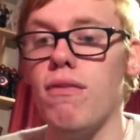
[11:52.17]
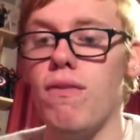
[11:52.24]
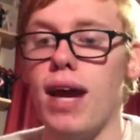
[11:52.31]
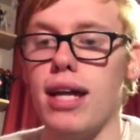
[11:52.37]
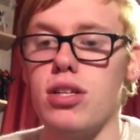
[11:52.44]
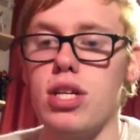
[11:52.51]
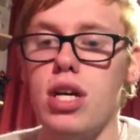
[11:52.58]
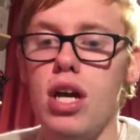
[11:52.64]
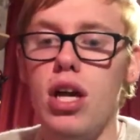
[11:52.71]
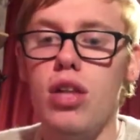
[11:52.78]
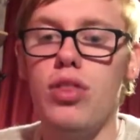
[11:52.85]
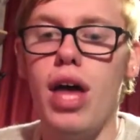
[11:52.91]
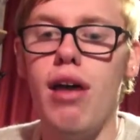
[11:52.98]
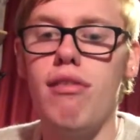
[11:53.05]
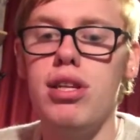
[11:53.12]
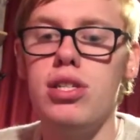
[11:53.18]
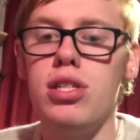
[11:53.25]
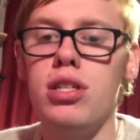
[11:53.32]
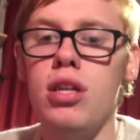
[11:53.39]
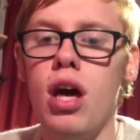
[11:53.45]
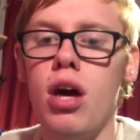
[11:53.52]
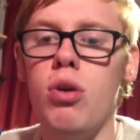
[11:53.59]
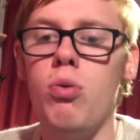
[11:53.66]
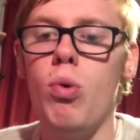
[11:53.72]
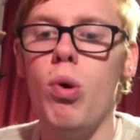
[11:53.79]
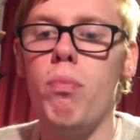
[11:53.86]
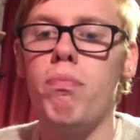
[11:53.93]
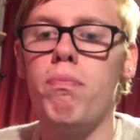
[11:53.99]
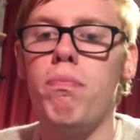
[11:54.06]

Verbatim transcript: In fact, there is no